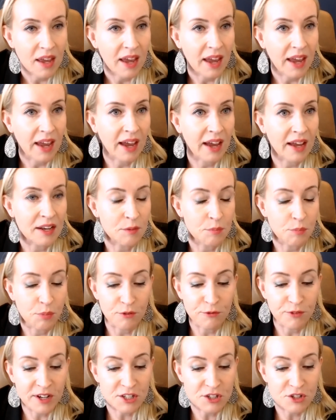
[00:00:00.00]
And
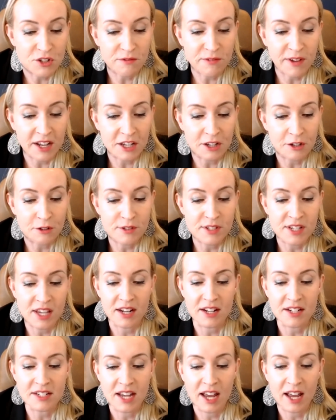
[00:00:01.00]
professional venues can
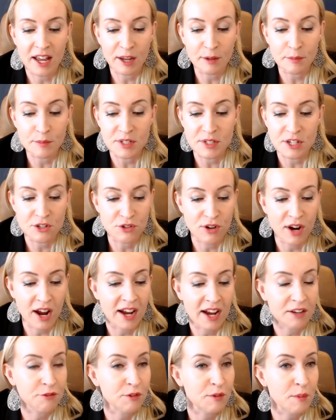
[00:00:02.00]
at times
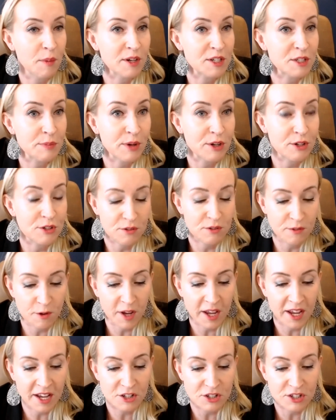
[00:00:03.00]
detract from our spiritual
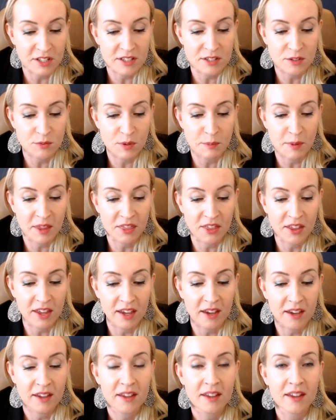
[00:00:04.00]
vocations. We may
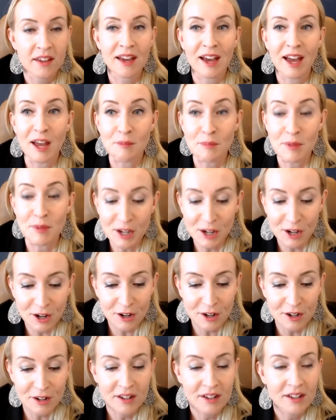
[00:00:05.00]
think, I'm
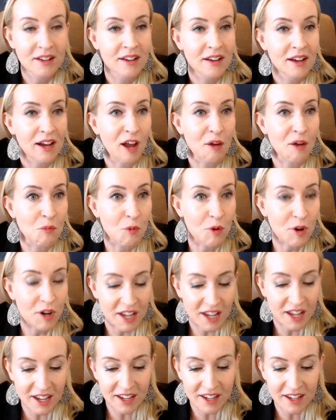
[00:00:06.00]
here, I'm
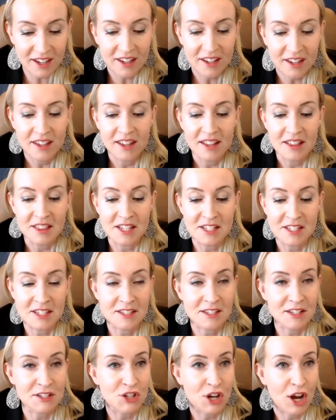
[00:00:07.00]
working, this is
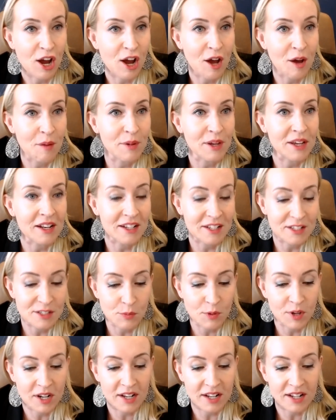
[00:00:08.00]
a job, it is
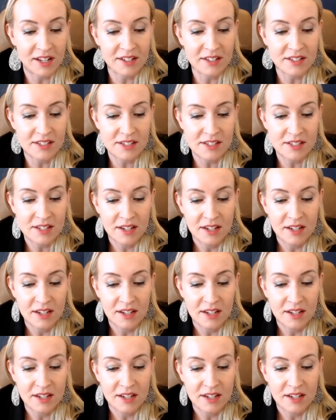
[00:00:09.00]
what it is.